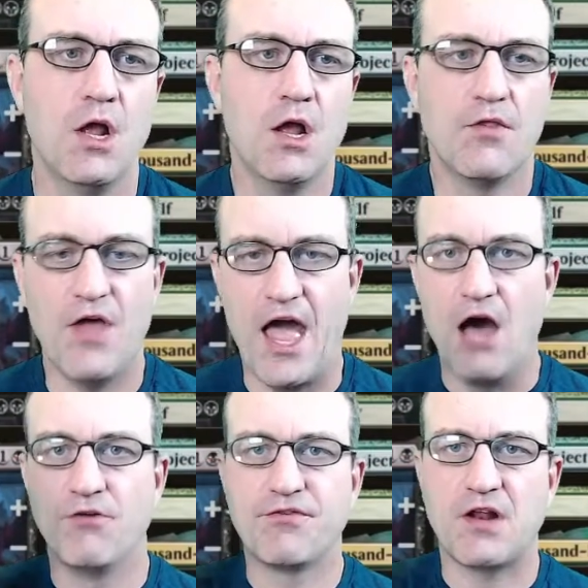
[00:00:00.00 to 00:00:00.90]
the
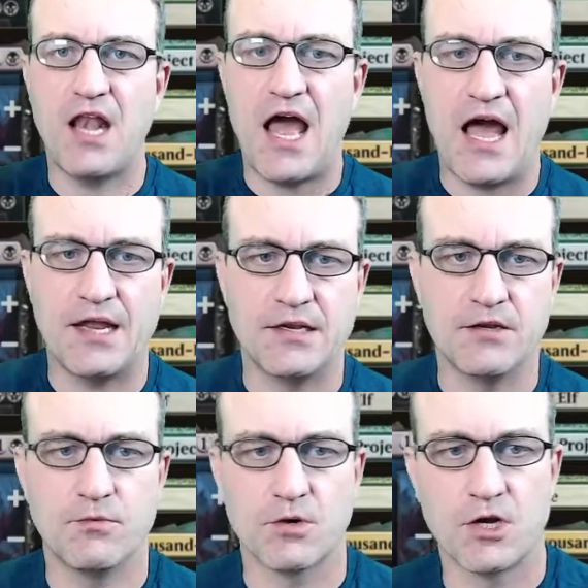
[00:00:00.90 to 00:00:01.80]
Elf
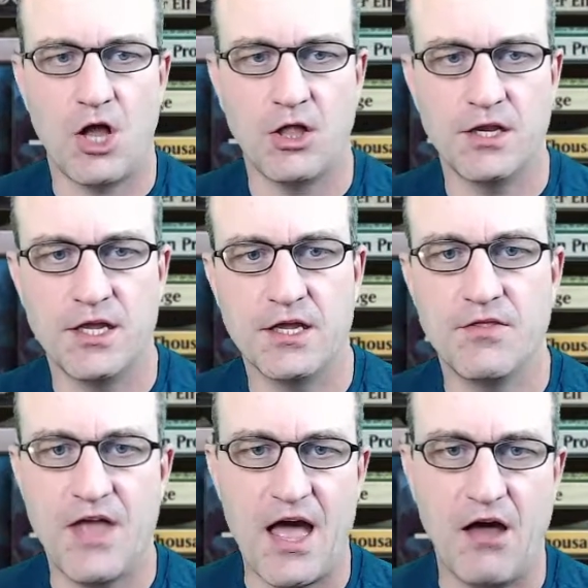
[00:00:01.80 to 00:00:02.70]
Clan, we're calling it,
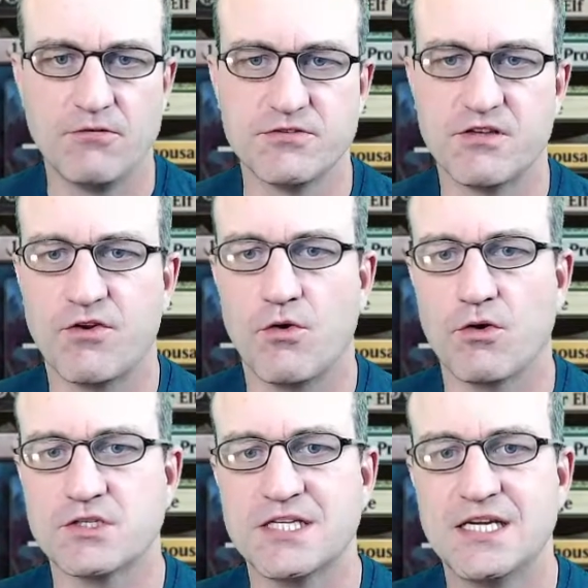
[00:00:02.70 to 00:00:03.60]
the Elves, of course,